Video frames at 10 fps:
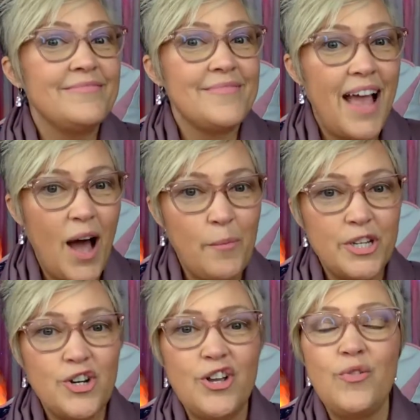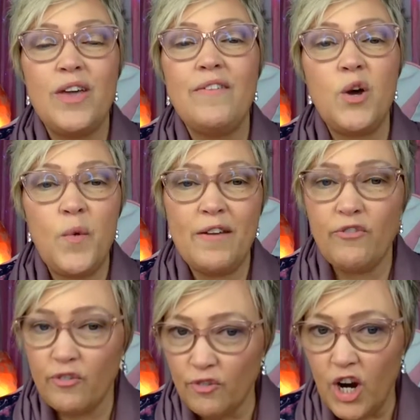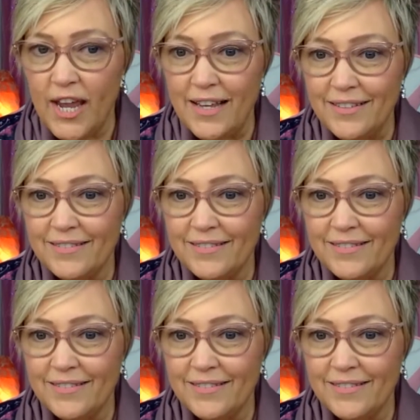How much are you giving away for free?